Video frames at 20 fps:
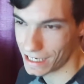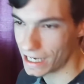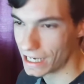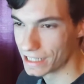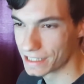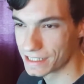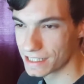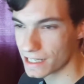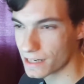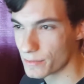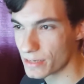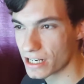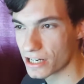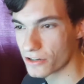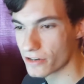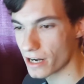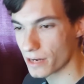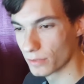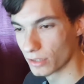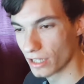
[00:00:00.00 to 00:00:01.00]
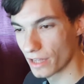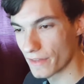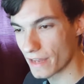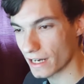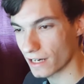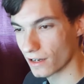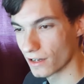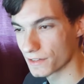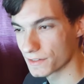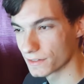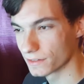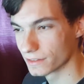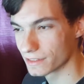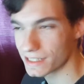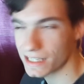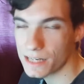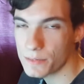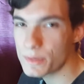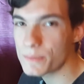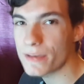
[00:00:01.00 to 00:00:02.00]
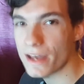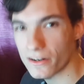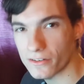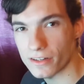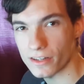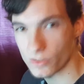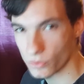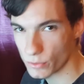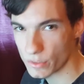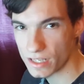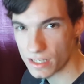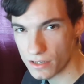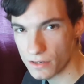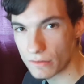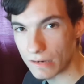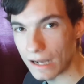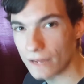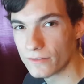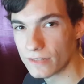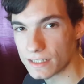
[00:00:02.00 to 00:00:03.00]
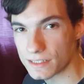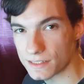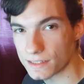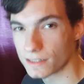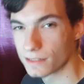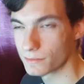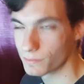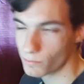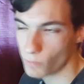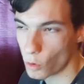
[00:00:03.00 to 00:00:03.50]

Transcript: It's gonna be incredible on that console. It's gonna be better than the Wii U, obviously.